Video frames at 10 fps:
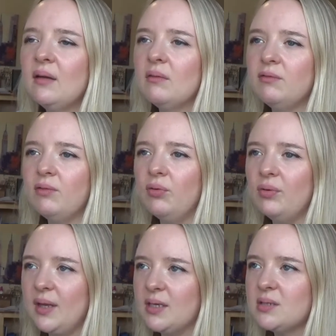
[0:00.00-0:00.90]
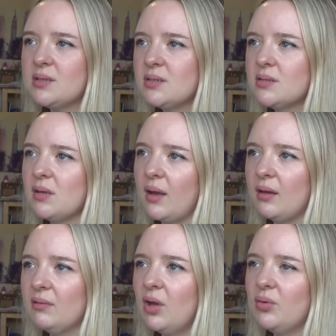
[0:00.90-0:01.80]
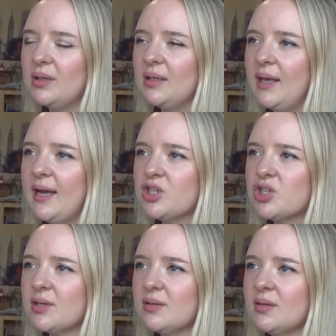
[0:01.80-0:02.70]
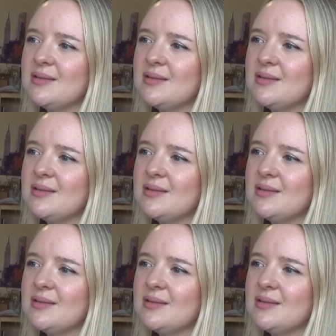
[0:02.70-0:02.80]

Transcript: for this like a local election.